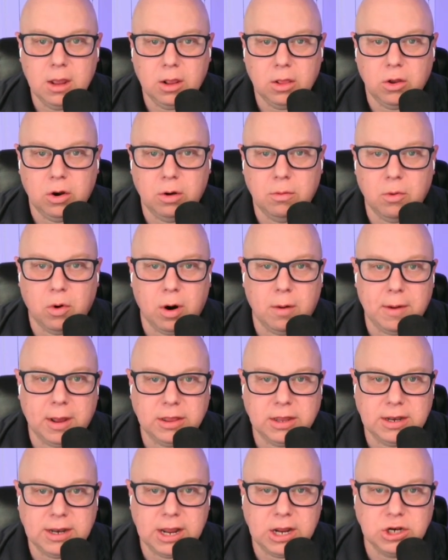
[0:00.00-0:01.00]
Learn more about
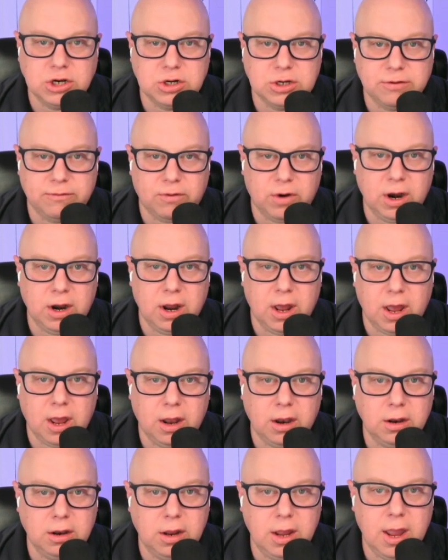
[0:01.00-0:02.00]
the dangers of
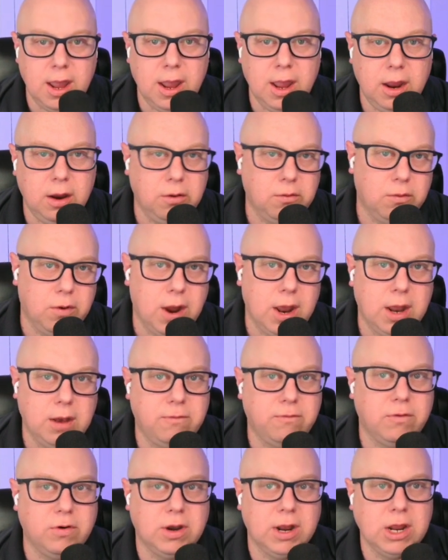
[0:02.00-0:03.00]
radon. Yay, red
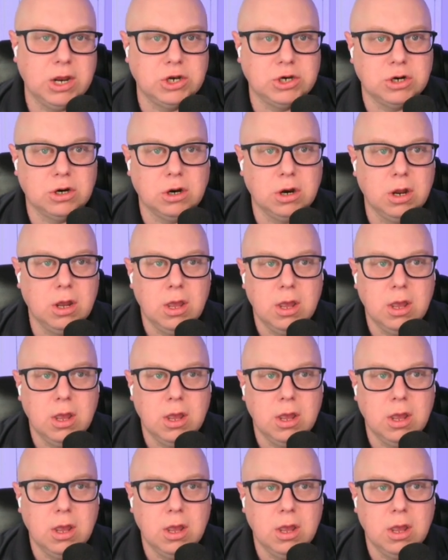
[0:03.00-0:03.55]
for danger.